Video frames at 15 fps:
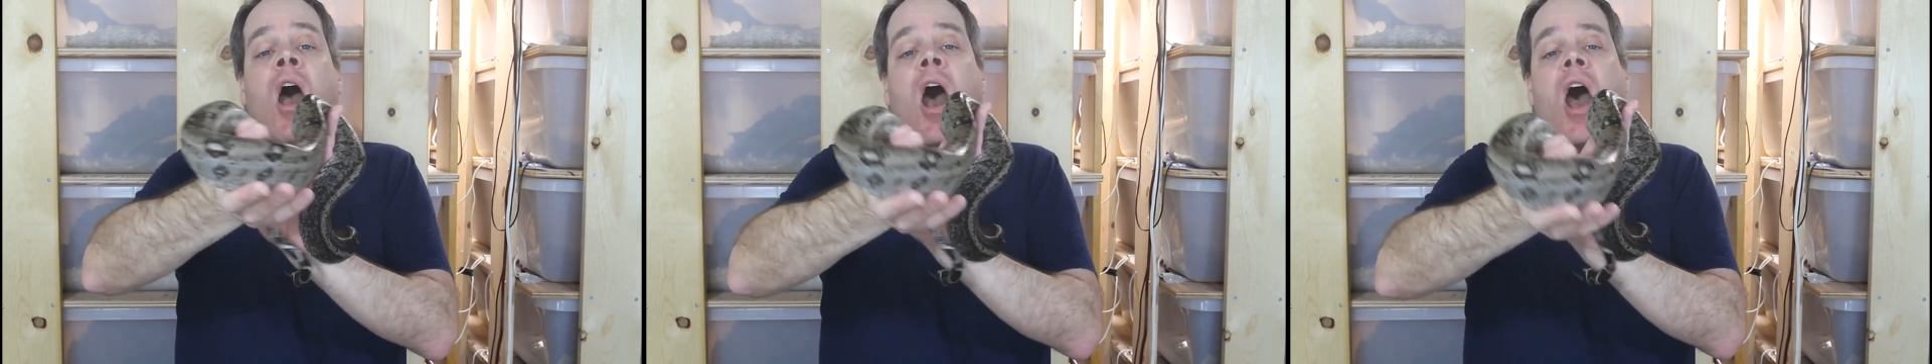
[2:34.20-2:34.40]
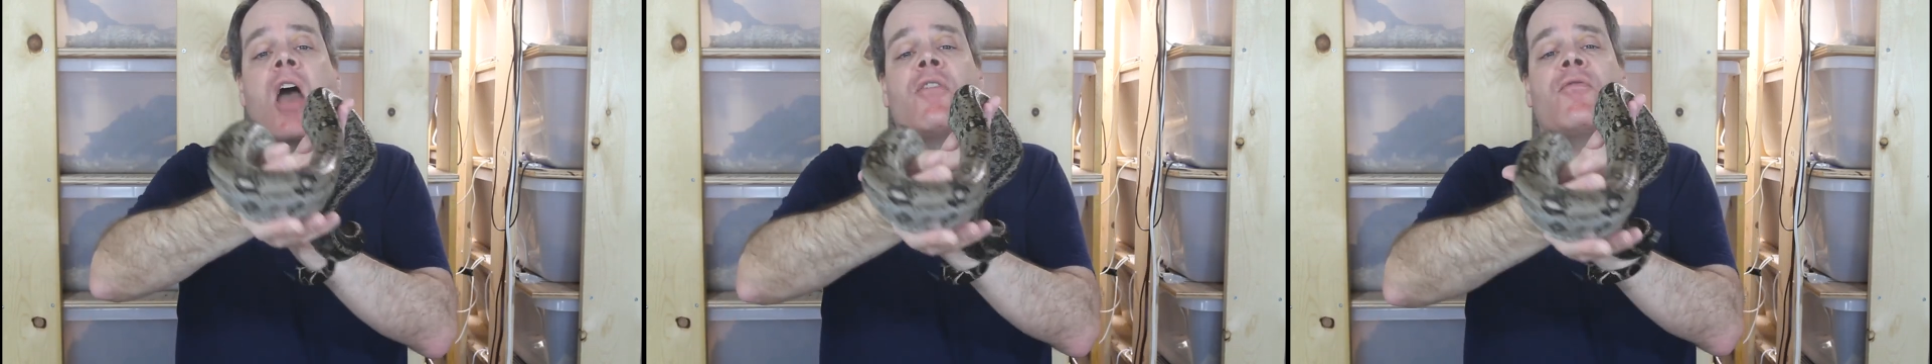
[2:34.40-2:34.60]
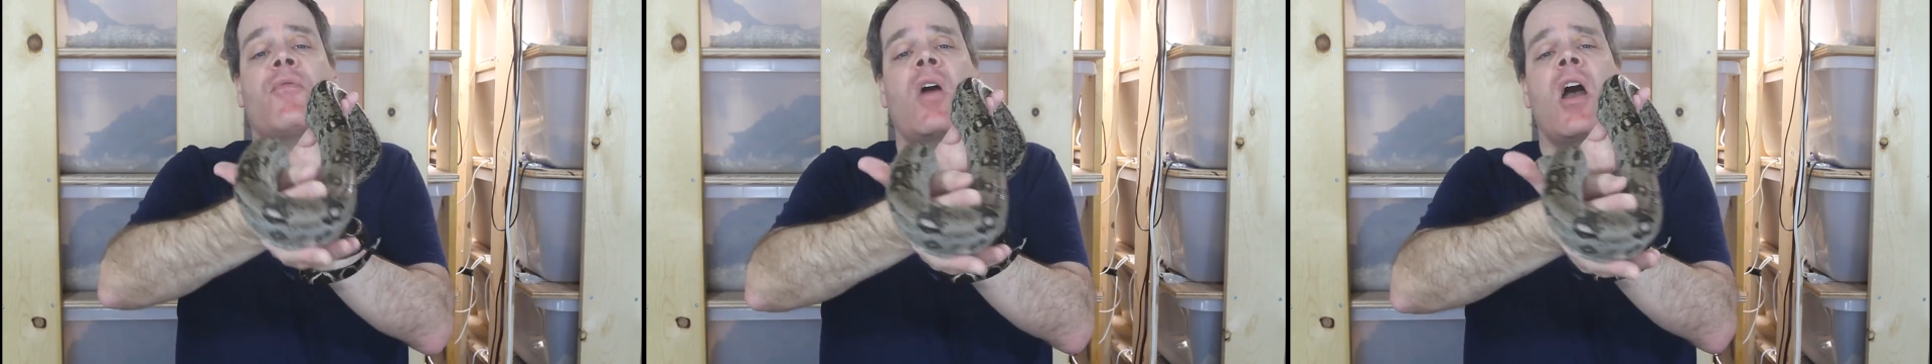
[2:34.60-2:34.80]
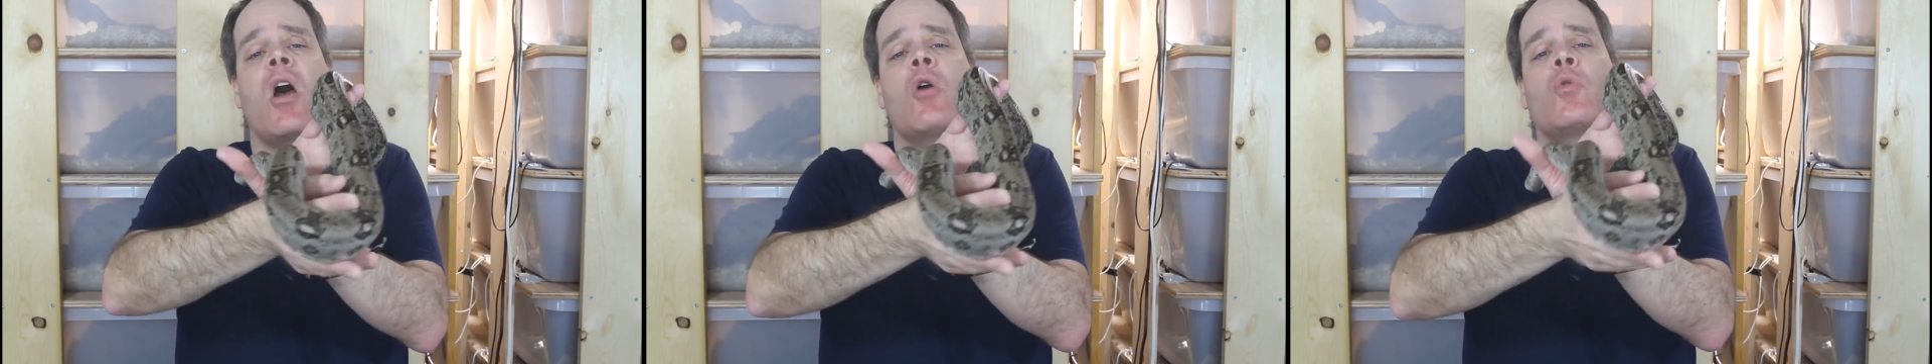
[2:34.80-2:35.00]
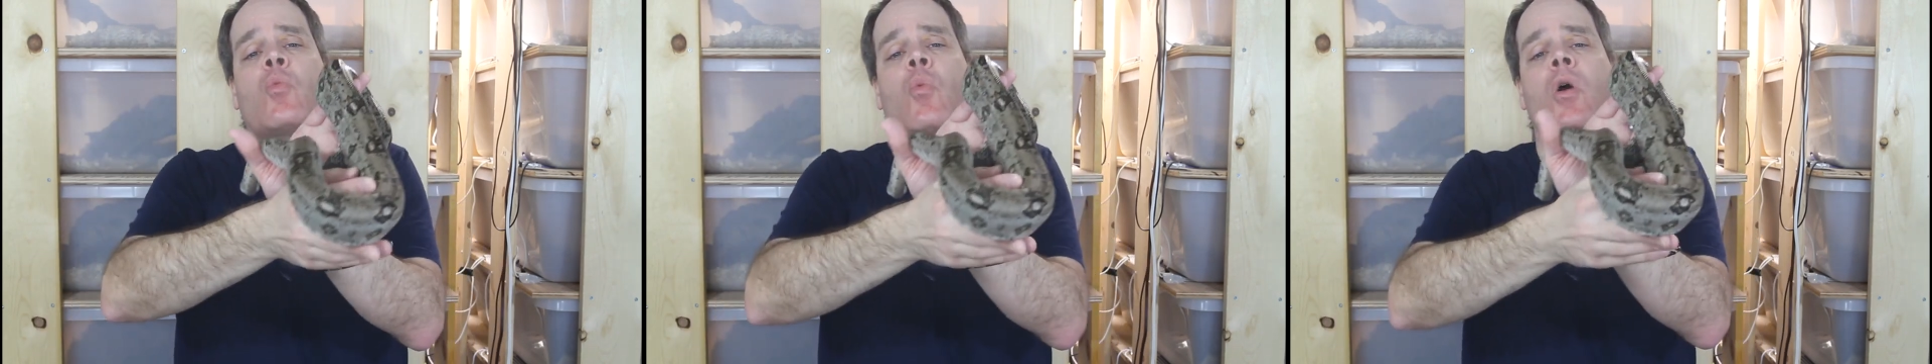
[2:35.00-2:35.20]
I
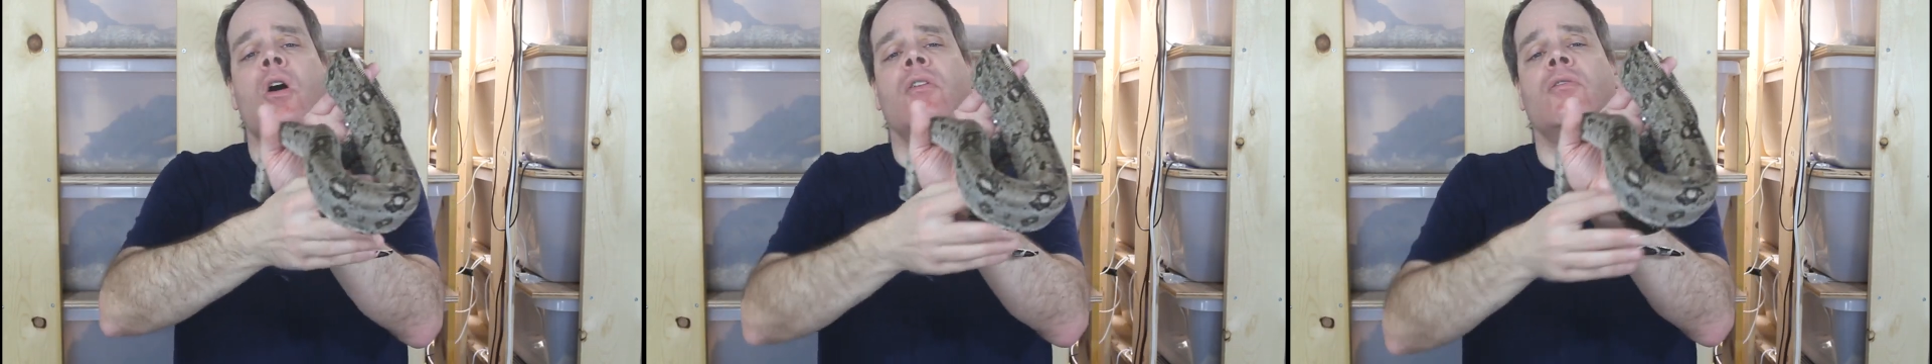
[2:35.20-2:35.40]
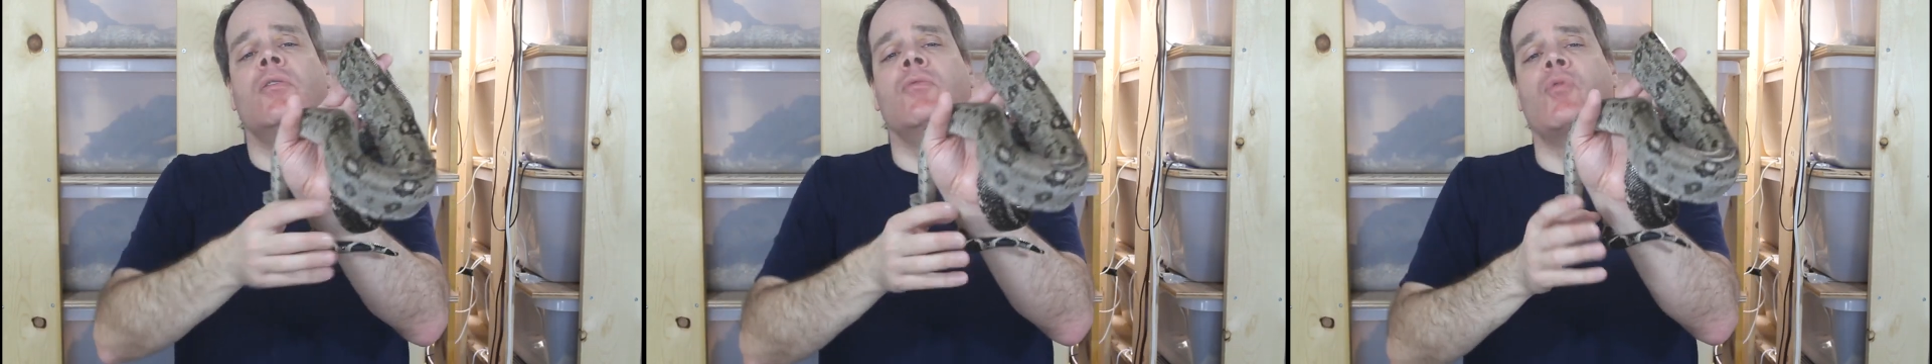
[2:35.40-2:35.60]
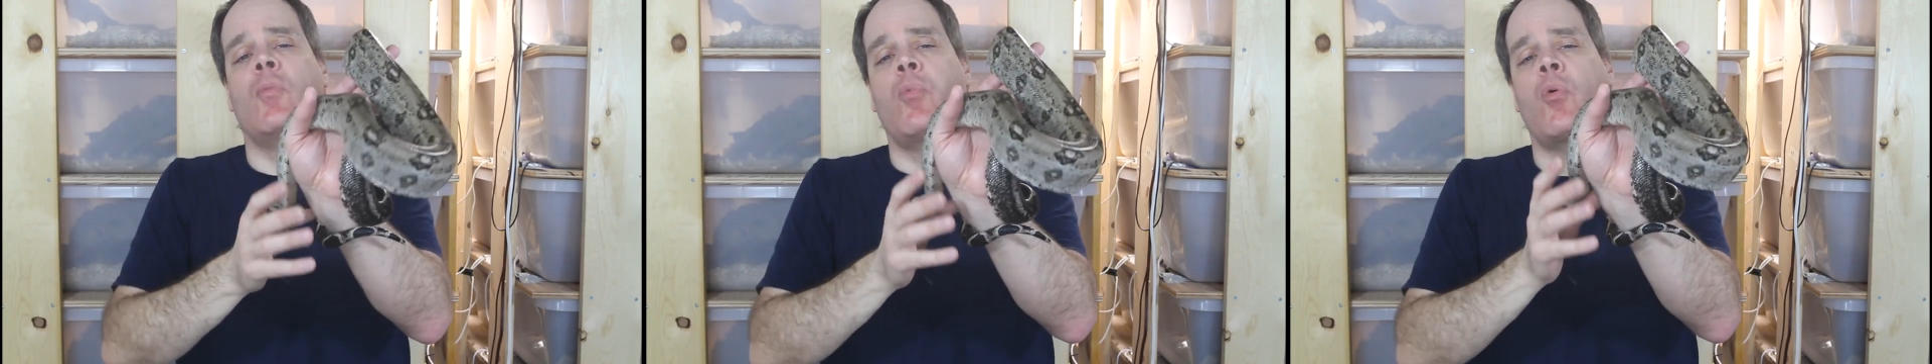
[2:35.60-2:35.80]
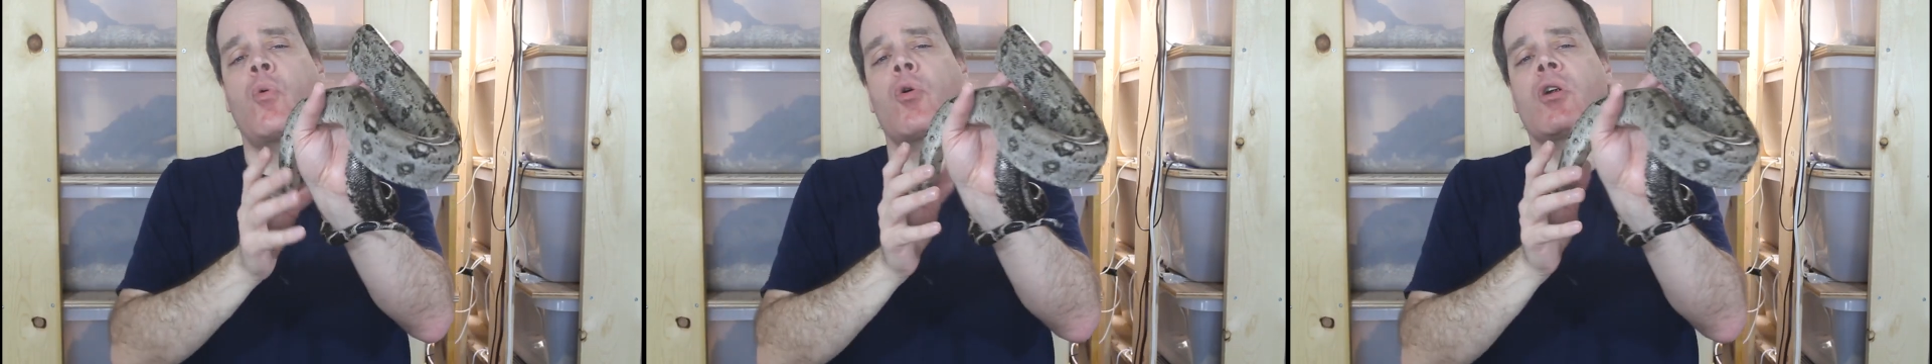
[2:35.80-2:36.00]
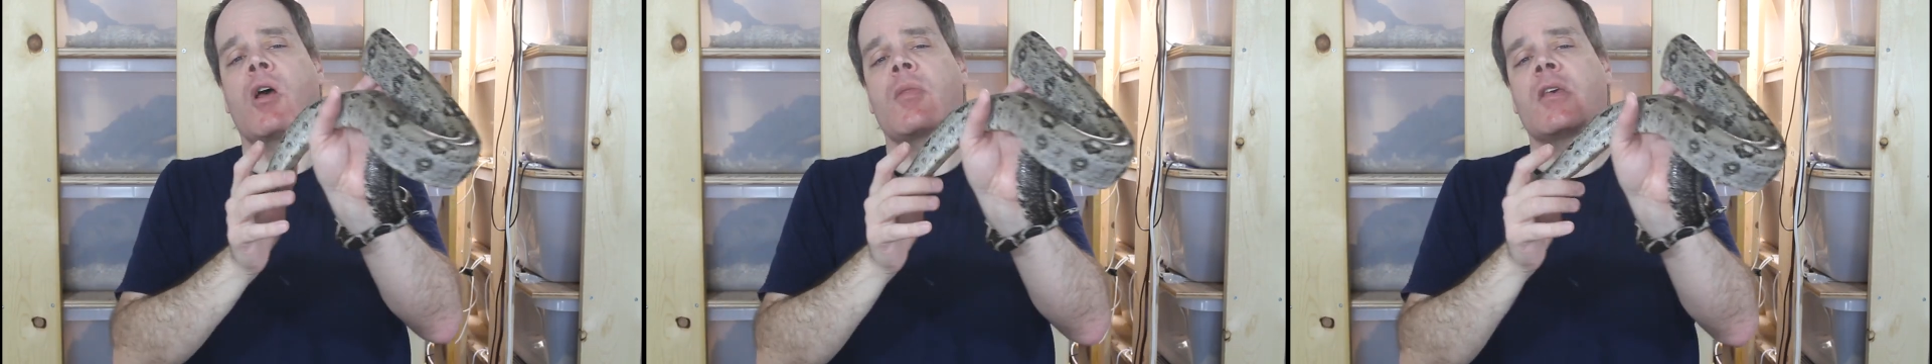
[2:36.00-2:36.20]
found one
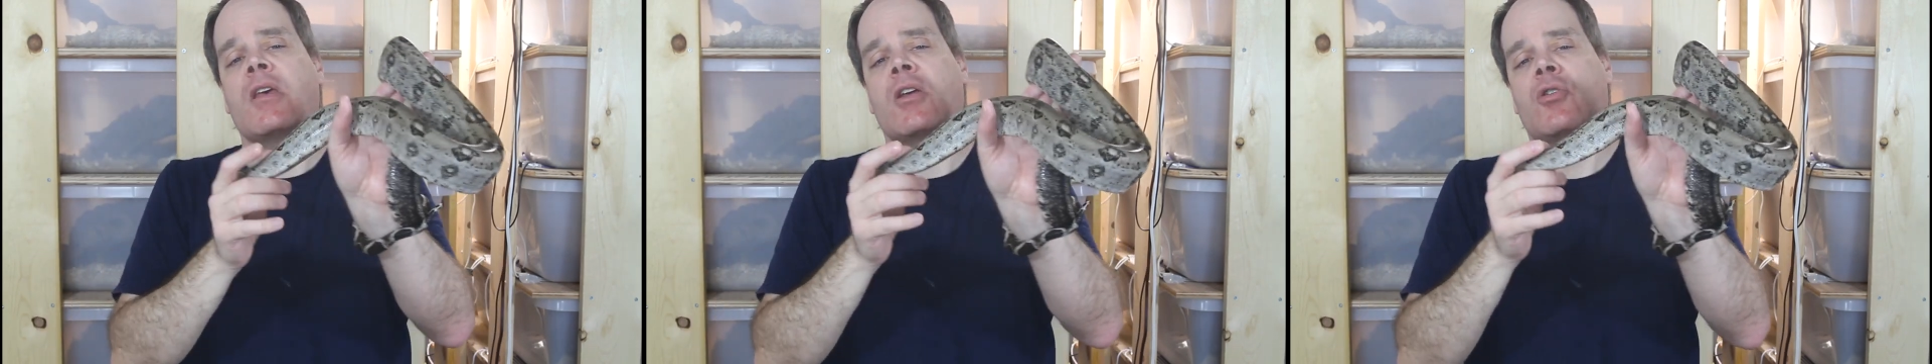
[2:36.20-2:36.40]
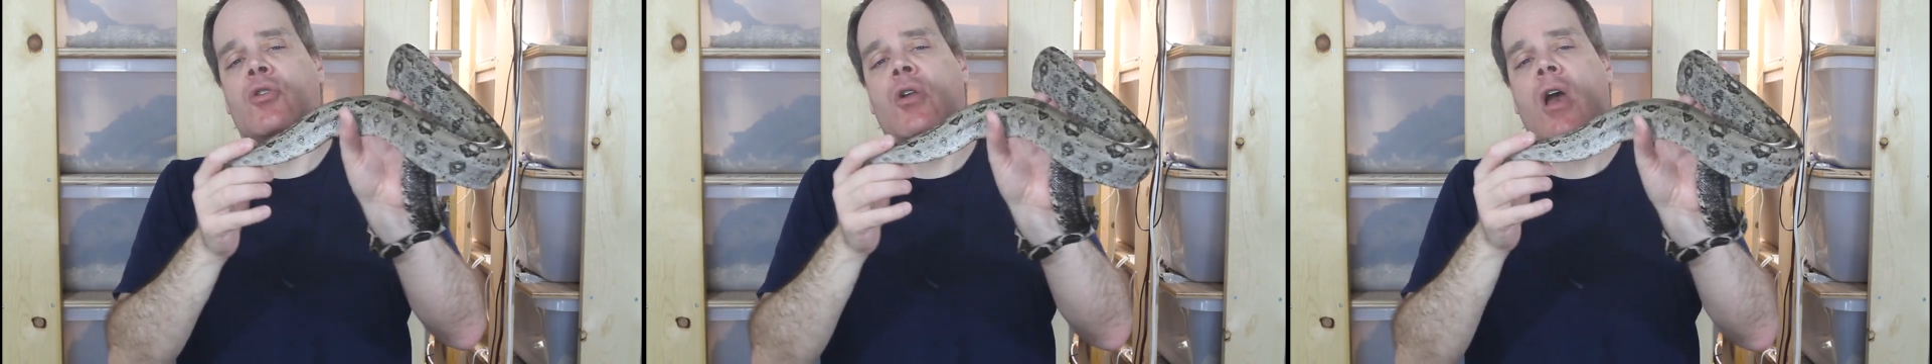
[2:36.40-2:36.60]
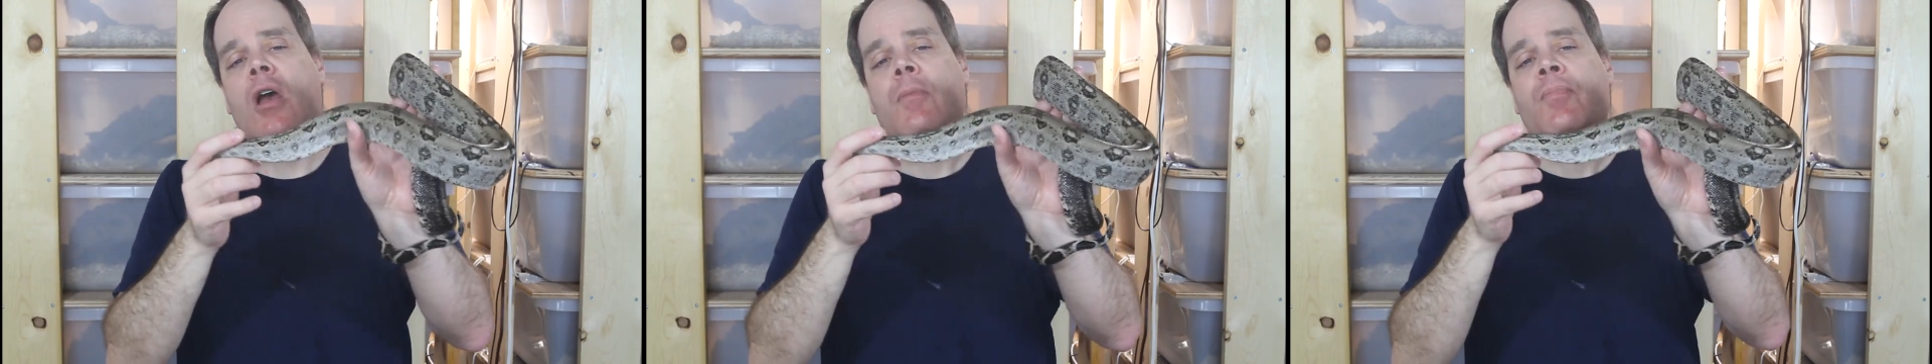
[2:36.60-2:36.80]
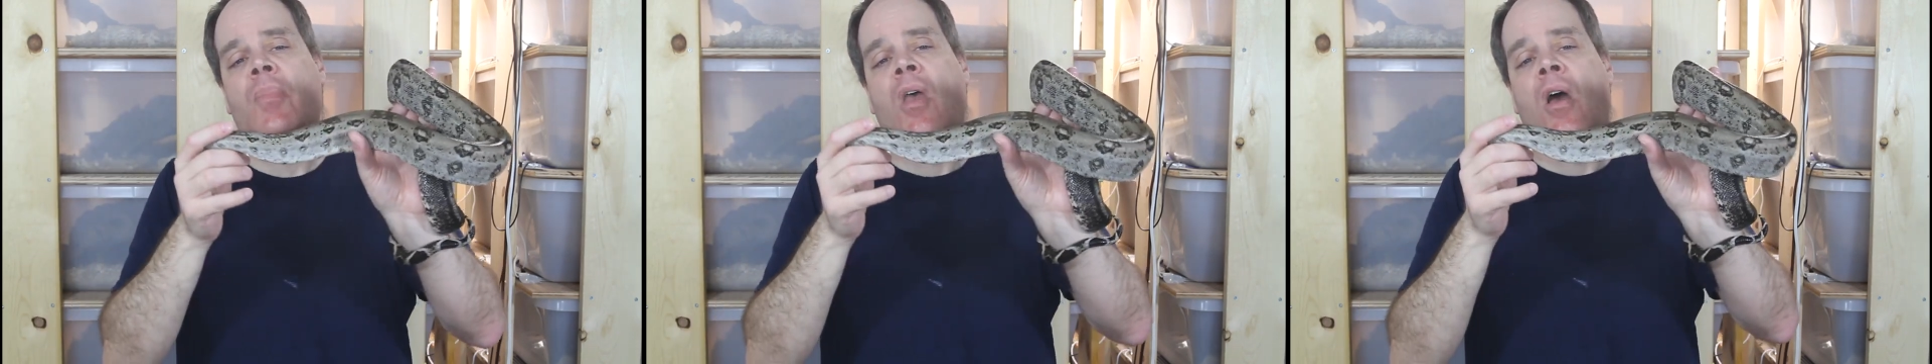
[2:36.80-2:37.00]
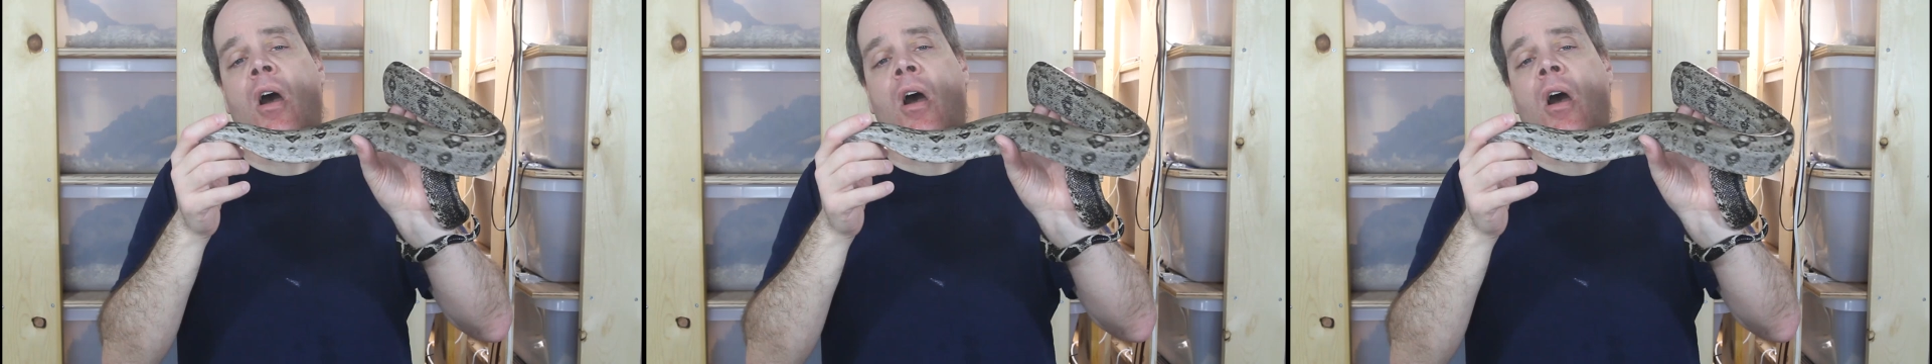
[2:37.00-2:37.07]
report on the internet